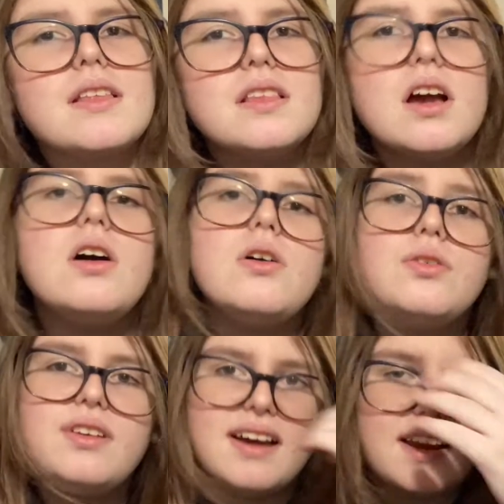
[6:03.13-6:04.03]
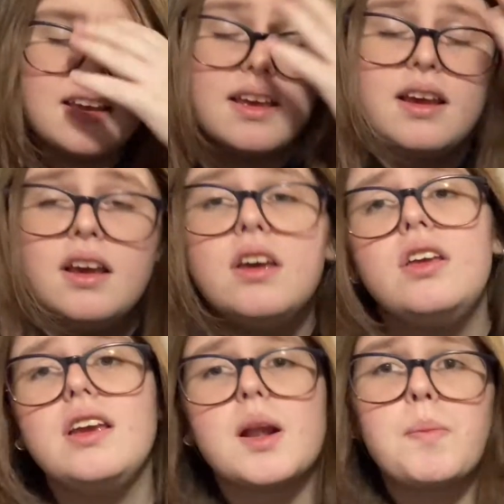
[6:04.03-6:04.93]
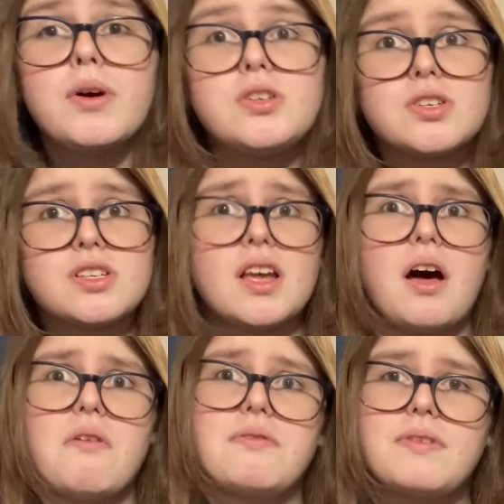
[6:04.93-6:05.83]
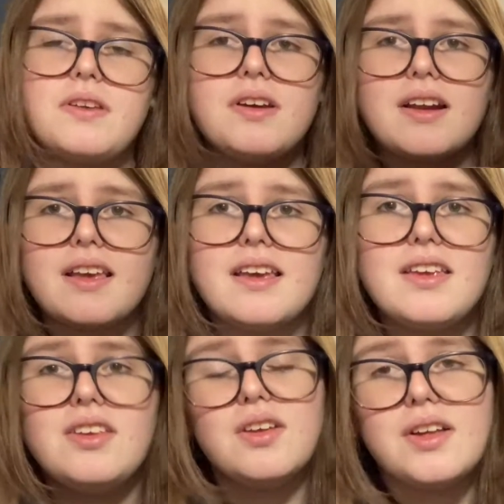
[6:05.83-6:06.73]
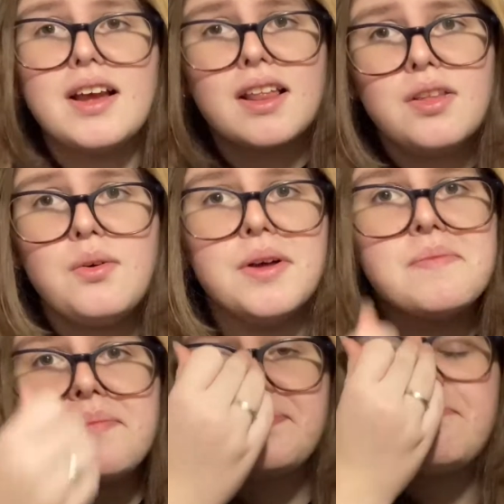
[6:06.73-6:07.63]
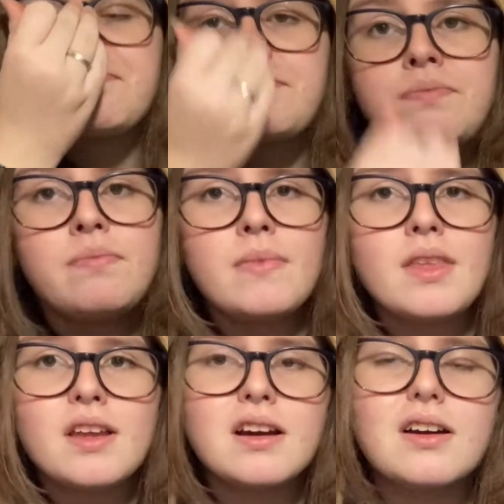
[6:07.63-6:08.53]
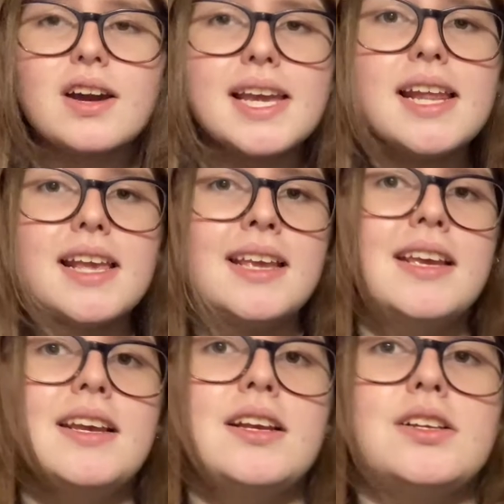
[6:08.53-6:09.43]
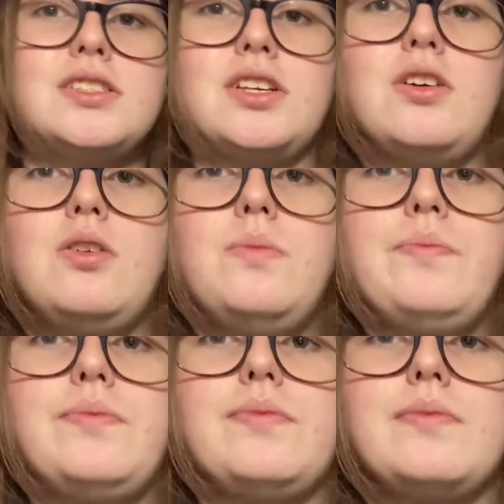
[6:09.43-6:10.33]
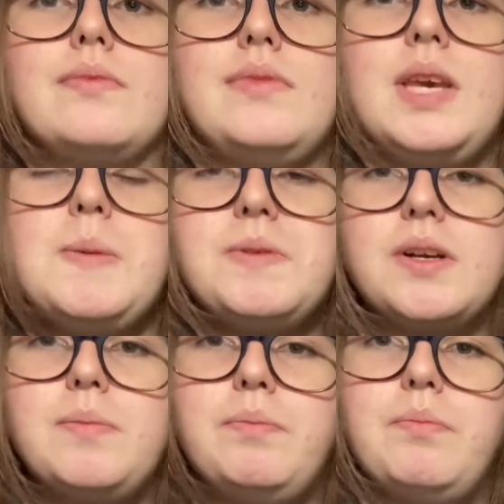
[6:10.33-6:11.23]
no, you gotta push yourself, and you gotta do it. All right. So tips on,